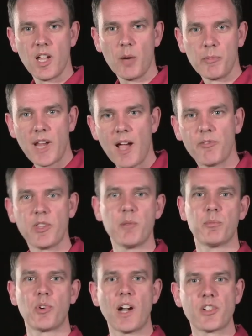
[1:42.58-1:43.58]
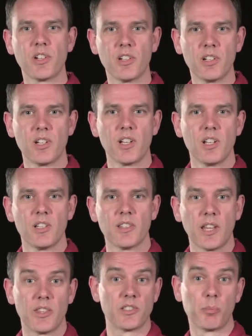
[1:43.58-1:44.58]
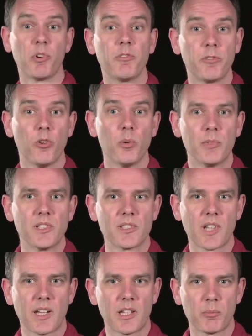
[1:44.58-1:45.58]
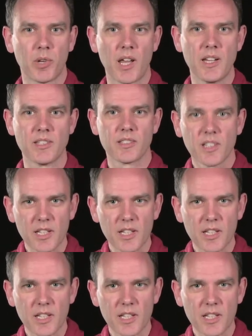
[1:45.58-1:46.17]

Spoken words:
and we have the impression that there's a performance taking place